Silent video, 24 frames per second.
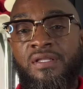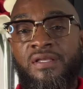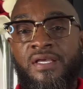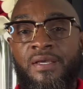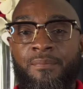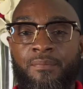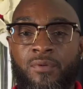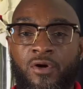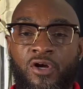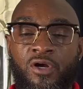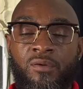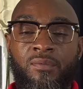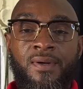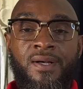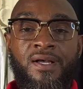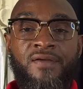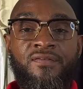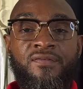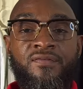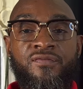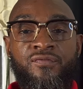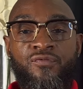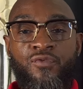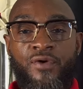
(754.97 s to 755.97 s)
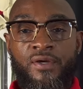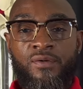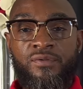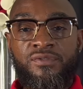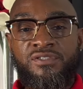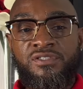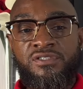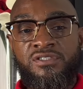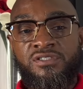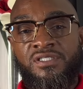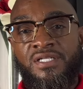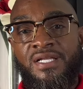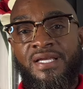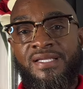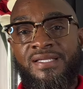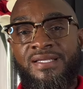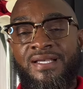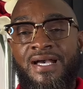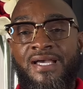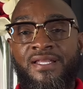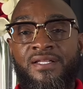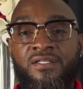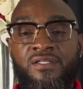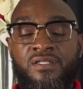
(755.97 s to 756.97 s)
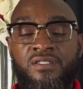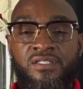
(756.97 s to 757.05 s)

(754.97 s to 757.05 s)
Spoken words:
and Bergamot fragrances that I got